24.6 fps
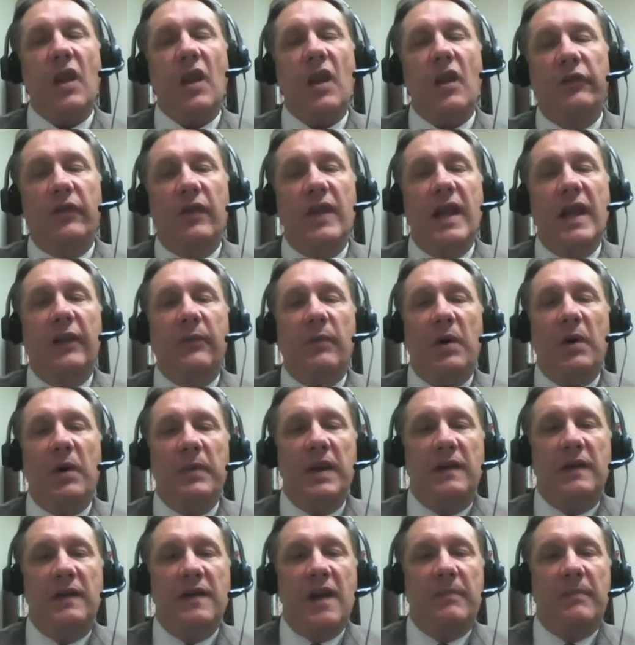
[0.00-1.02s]
So that's why
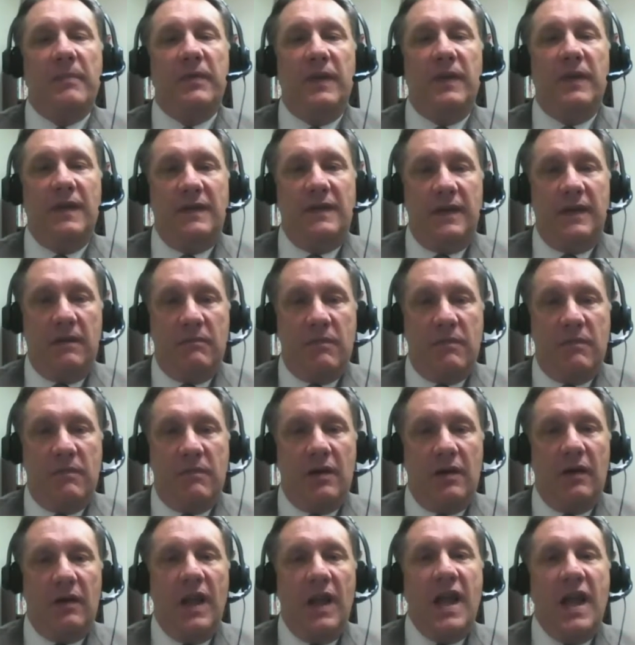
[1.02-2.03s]
we adopted the TIM
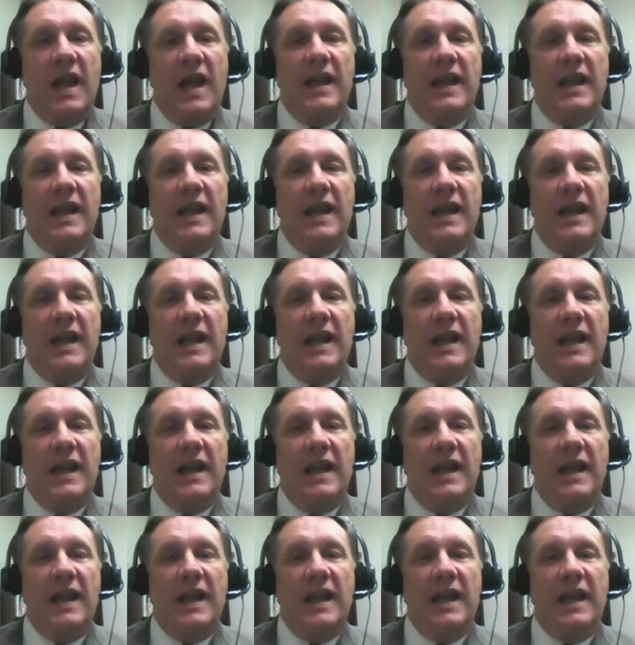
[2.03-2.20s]
model.